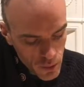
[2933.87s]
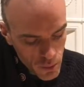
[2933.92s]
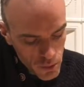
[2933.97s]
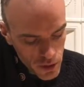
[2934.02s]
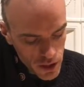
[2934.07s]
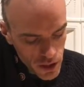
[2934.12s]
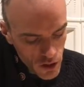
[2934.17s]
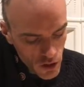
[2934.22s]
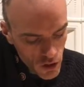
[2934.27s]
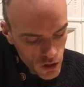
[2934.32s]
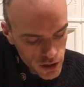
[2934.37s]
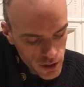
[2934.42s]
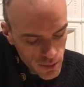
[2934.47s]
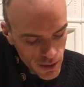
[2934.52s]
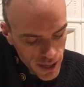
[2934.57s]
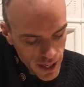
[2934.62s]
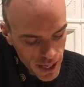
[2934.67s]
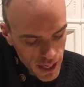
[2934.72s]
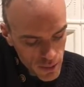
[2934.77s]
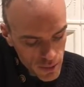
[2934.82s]
But the
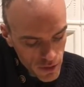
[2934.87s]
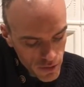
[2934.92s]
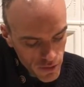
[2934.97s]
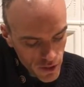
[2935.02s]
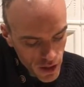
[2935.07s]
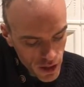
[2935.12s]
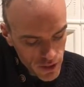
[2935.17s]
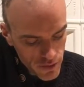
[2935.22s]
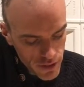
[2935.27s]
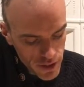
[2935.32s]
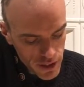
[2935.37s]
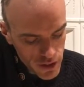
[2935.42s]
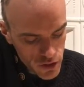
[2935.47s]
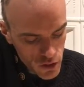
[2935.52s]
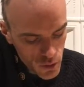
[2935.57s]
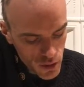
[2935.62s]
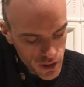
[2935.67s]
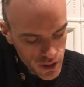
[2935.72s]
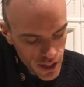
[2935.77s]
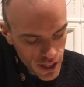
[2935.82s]
ultimate aim of life is
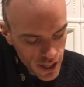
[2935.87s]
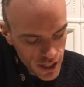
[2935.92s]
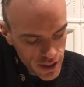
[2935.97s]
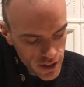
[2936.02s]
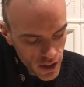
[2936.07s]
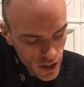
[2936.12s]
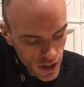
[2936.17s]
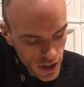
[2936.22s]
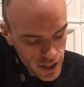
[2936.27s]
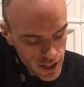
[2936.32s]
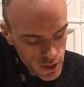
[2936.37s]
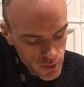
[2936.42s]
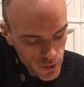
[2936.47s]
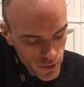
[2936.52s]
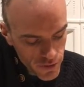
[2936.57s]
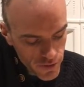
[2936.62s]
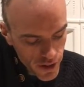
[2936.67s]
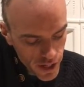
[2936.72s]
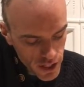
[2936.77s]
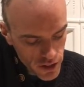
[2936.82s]
to attain the highest
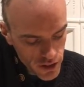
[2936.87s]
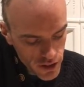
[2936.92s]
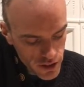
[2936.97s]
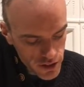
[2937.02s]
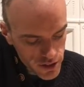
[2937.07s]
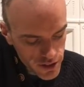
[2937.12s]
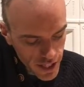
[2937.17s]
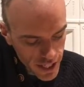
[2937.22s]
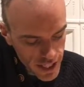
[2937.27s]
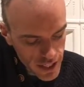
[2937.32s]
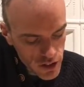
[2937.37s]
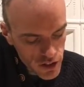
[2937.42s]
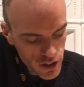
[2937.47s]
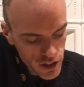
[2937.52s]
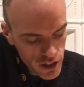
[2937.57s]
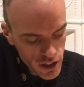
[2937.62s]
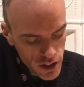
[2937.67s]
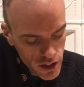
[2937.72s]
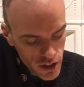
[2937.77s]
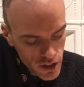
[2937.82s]
perfectional stage
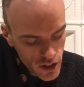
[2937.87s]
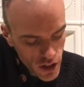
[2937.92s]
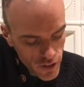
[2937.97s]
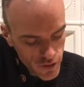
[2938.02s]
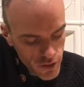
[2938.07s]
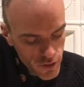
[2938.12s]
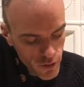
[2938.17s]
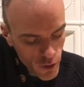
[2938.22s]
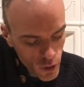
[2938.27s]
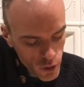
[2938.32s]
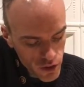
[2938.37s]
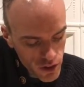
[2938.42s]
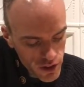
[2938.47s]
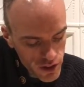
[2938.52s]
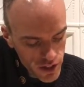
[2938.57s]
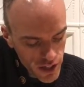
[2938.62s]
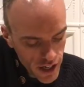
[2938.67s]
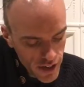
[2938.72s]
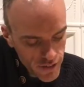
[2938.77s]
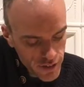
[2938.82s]
of devotional
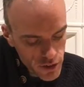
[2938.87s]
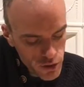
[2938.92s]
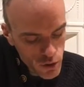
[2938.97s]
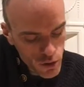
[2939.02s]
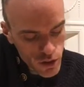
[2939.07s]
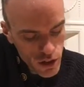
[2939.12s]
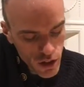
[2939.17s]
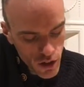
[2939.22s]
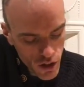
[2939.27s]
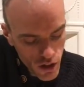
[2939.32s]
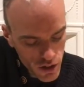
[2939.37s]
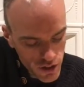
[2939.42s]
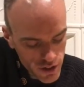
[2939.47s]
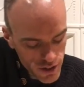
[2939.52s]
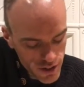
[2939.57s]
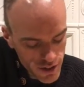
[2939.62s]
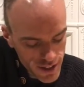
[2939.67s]
service to the Lord.